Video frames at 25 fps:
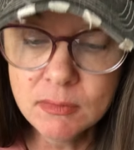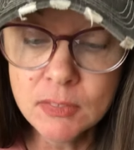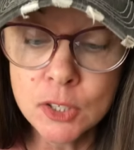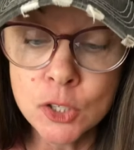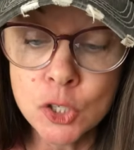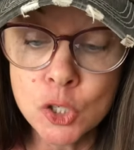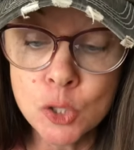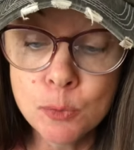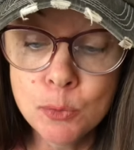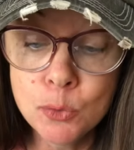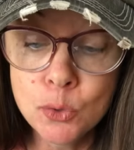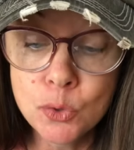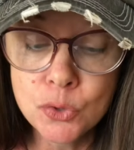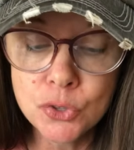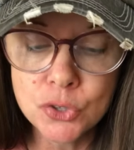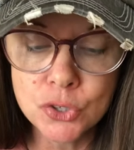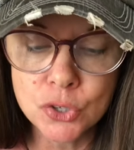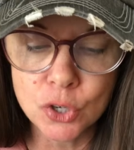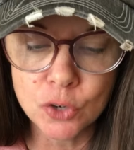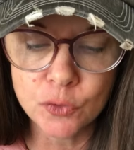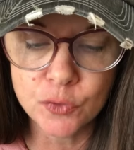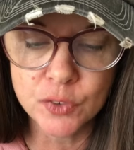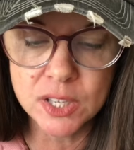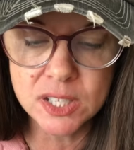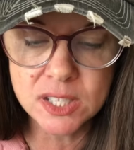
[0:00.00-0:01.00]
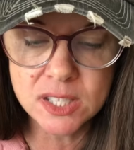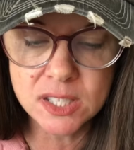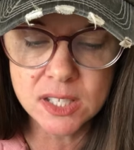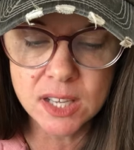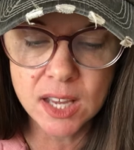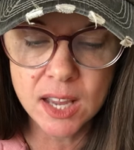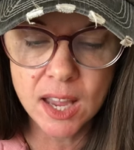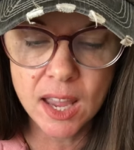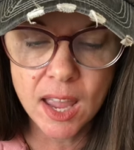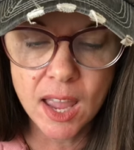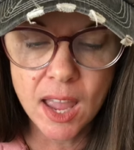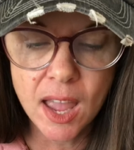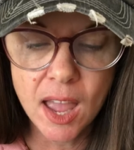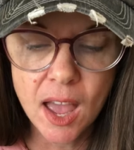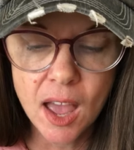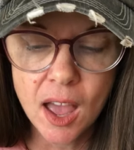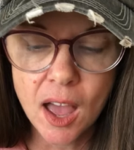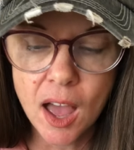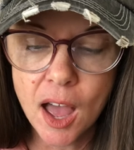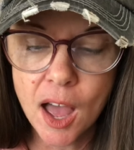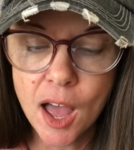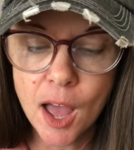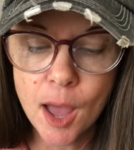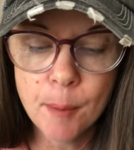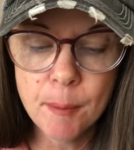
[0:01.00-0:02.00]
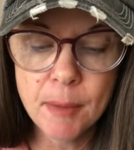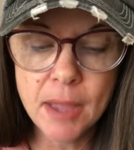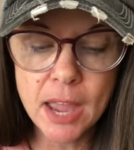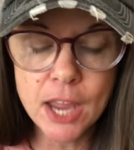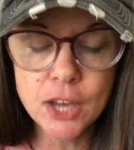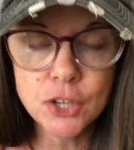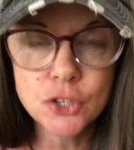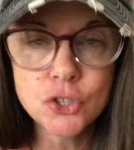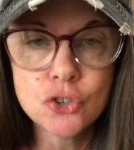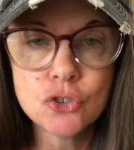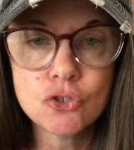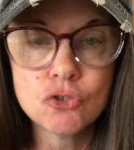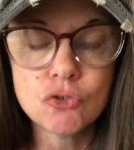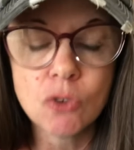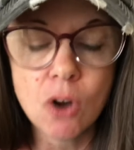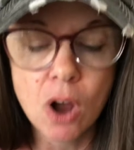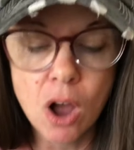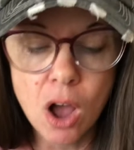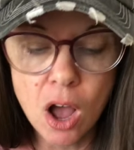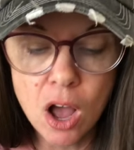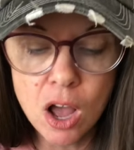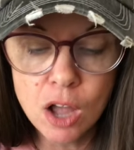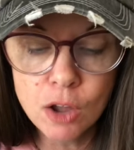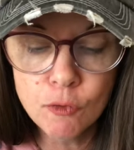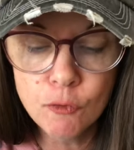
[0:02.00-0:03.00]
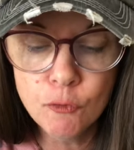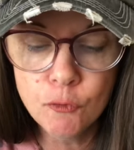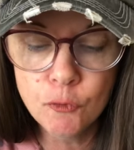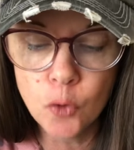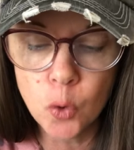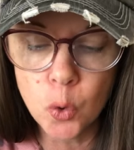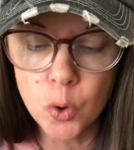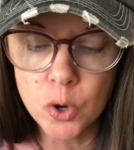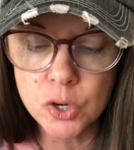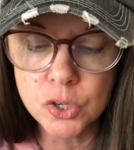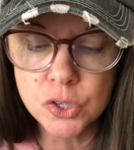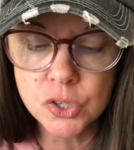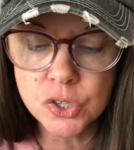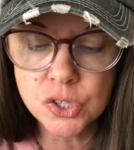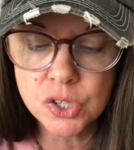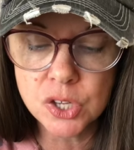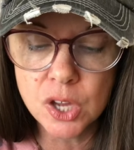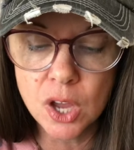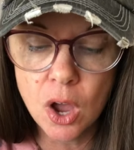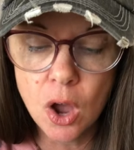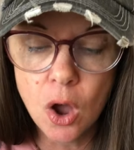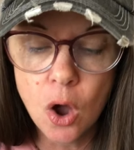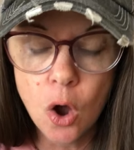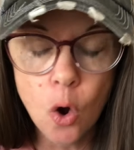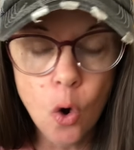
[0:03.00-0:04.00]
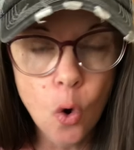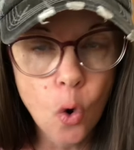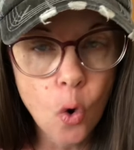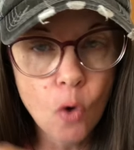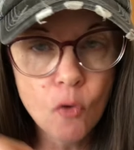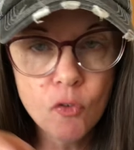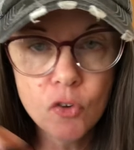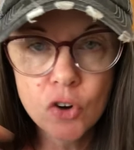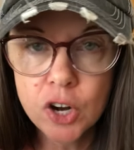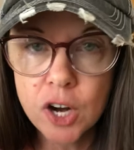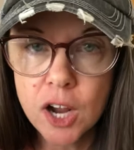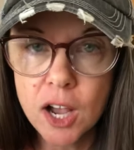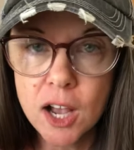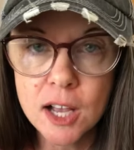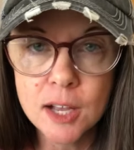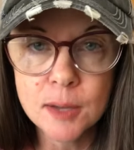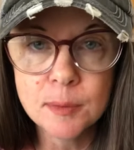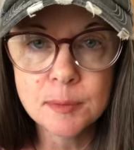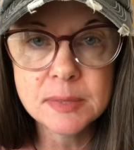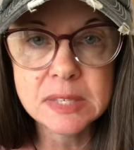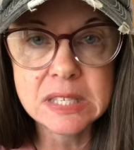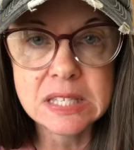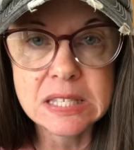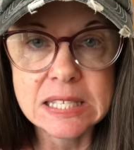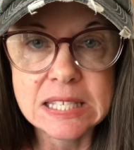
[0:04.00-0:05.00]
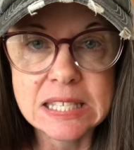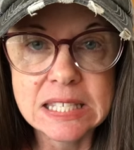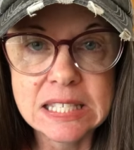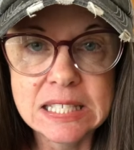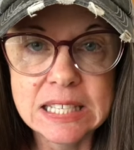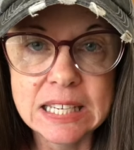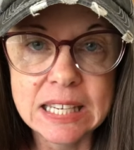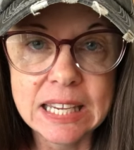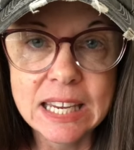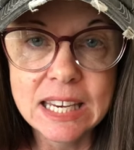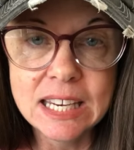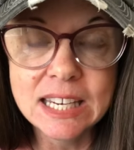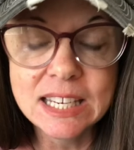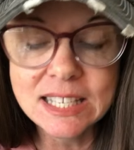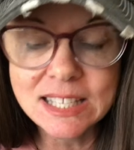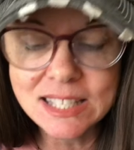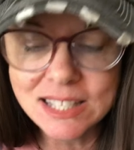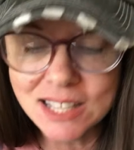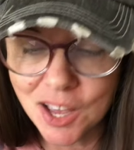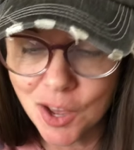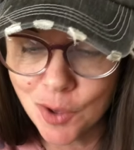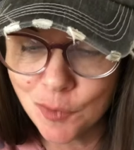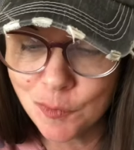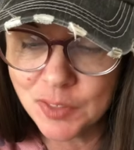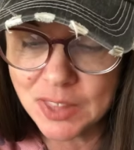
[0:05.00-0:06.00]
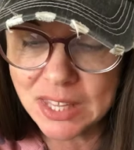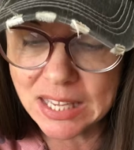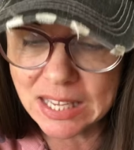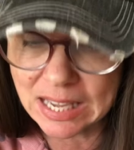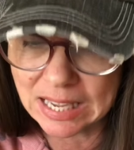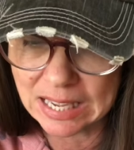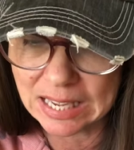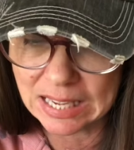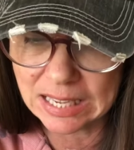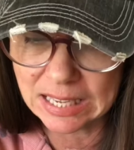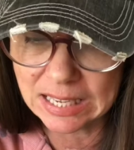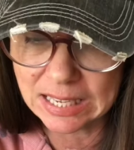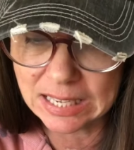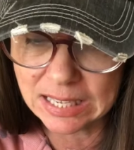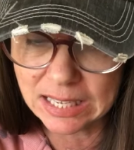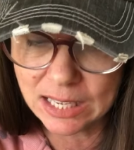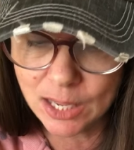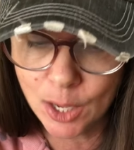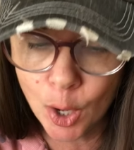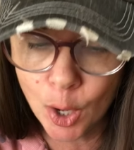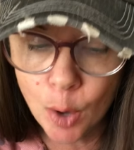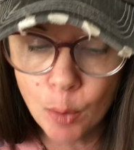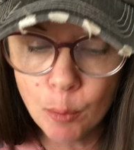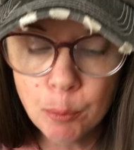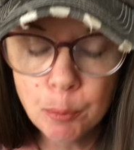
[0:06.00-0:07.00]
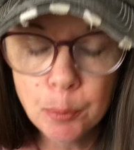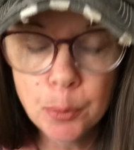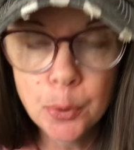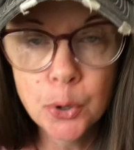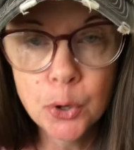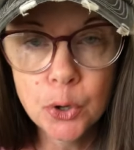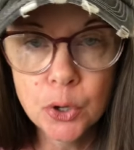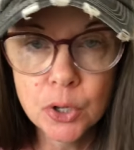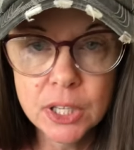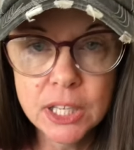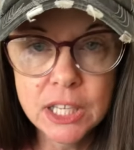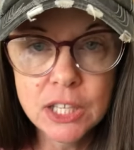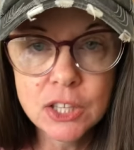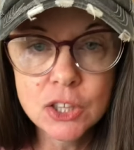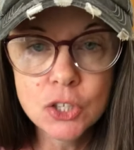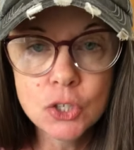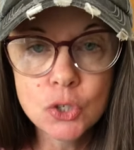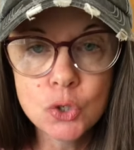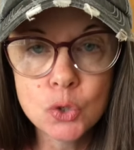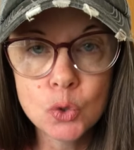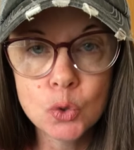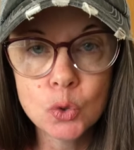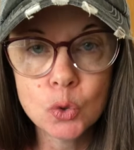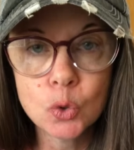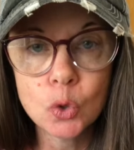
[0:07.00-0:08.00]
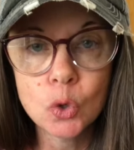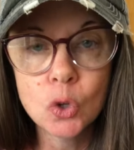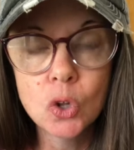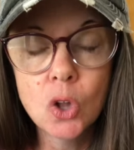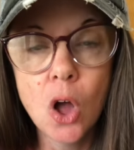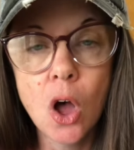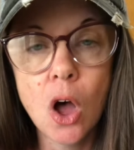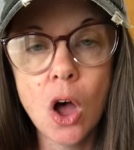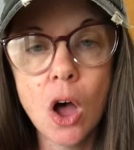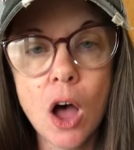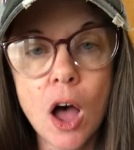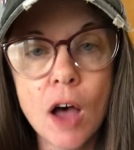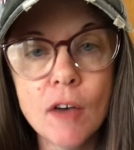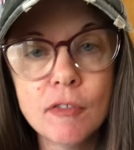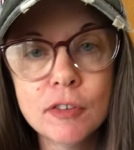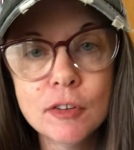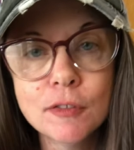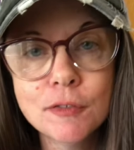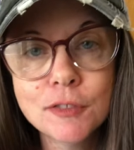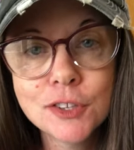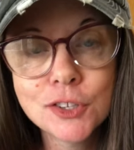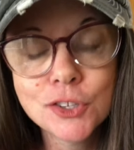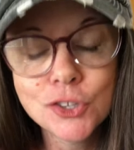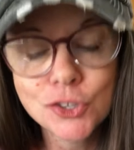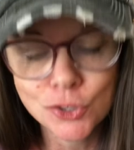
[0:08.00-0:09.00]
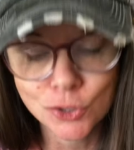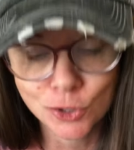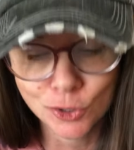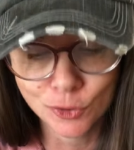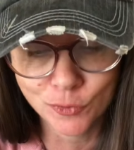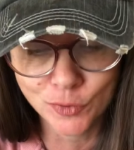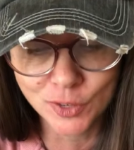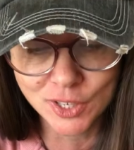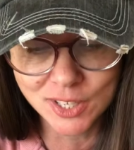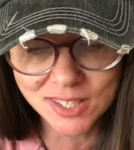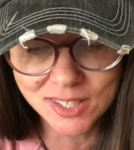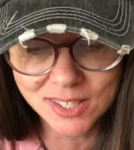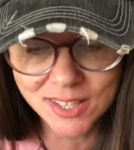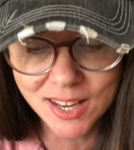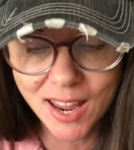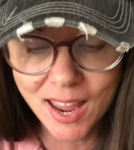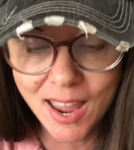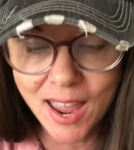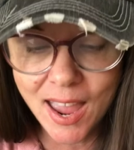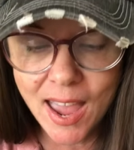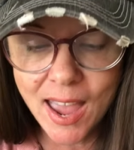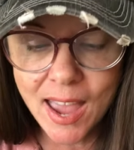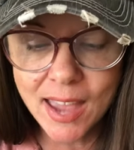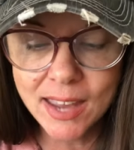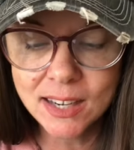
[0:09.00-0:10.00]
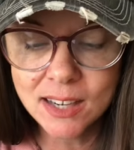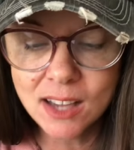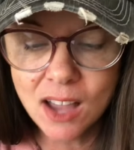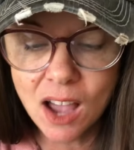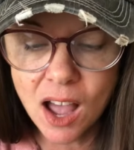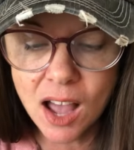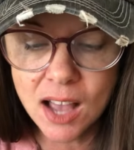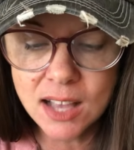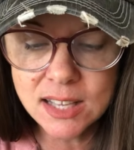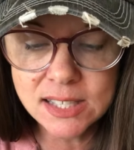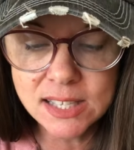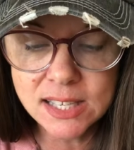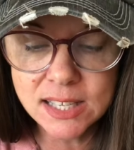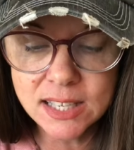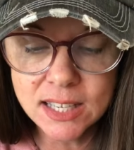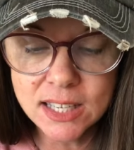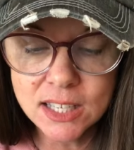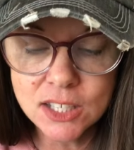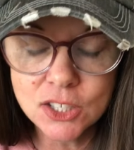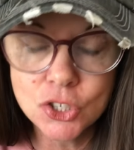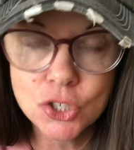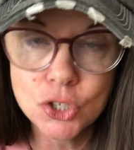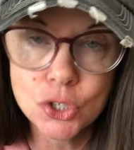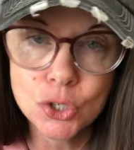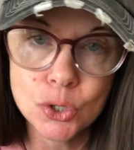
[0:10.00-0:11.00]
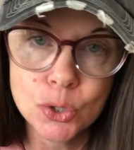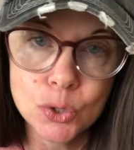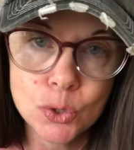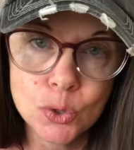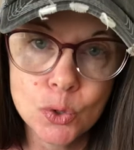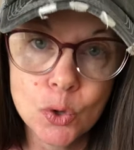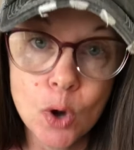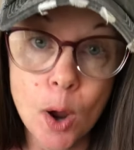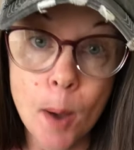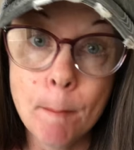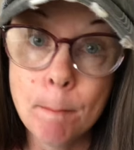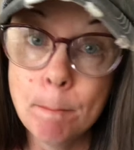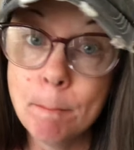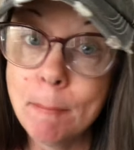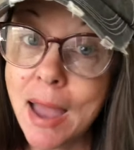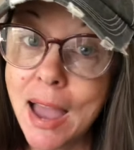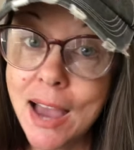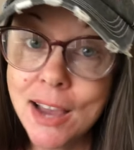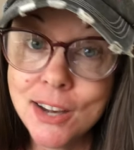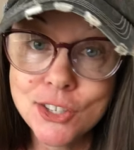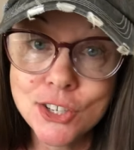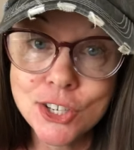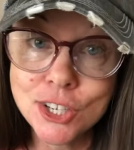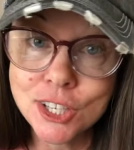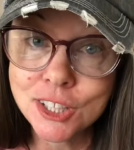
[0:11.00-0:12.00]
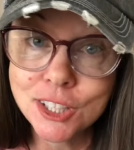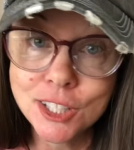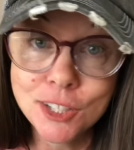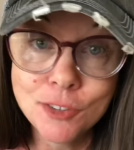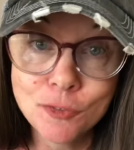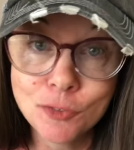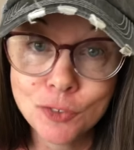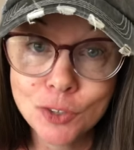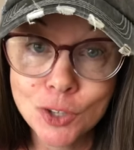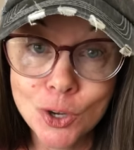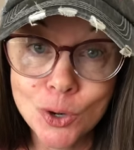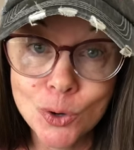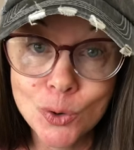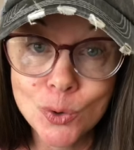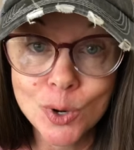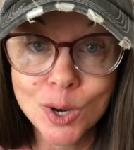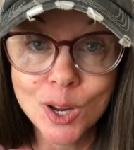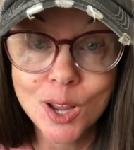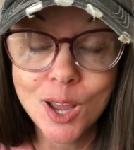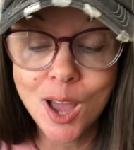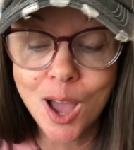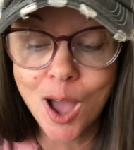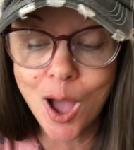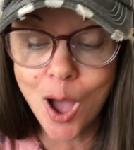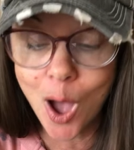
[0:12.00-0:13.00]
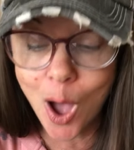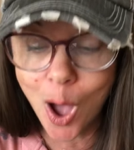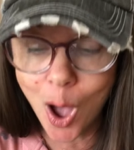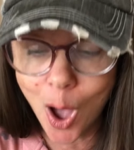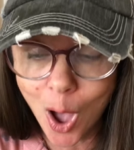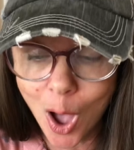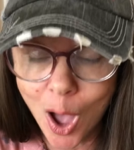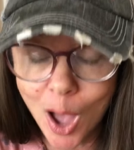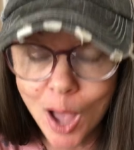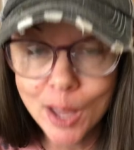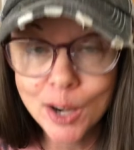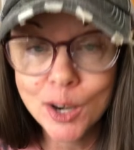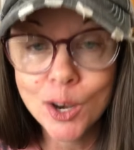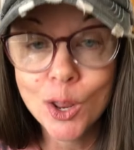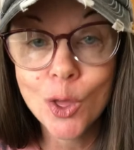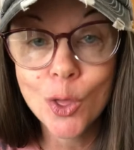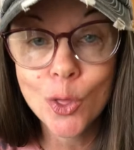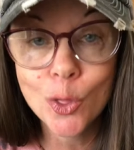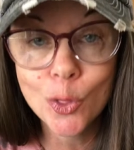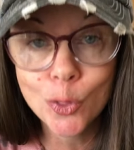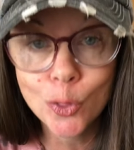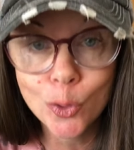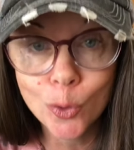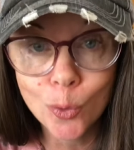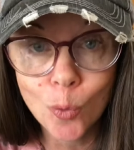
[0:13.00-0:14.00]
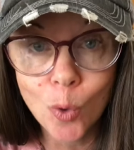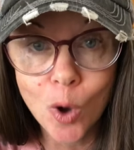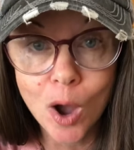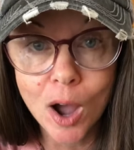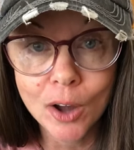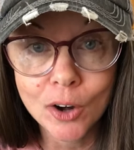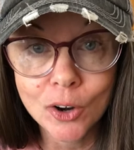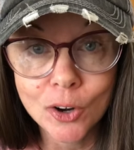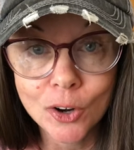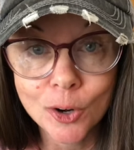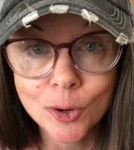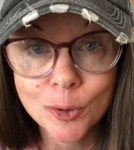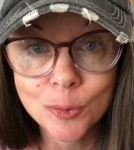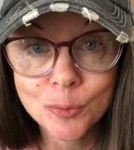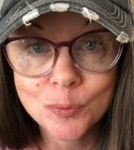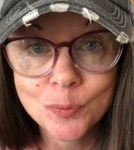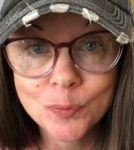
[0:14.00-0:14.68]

smooth surface, a strong force overcomes the stickiness of the ink, pulling the doodle off of the surface and causing it to magically float on the water.